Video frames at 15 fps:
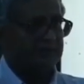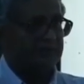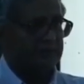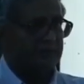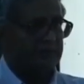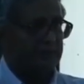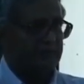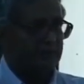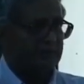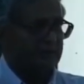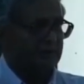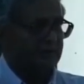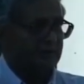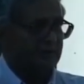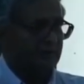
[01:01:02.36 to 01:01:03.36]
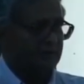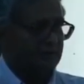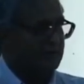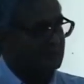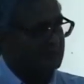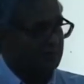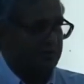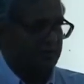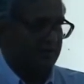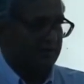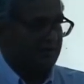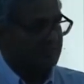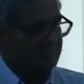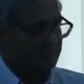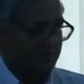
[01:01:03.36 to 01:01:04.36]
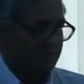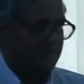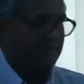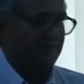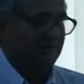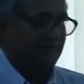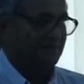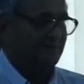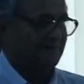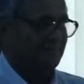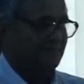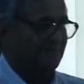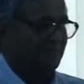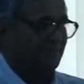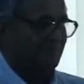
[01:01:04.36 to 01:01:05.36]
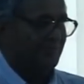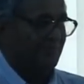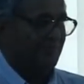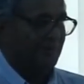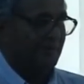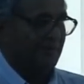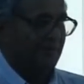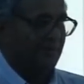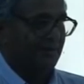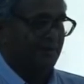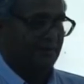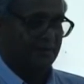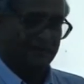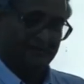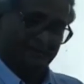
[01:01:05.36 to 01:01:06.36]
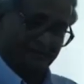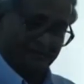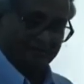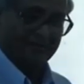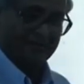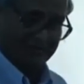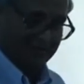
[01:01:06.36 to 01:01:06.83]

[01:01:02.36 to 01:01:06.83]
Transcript: 5000 hours of the blade okay life.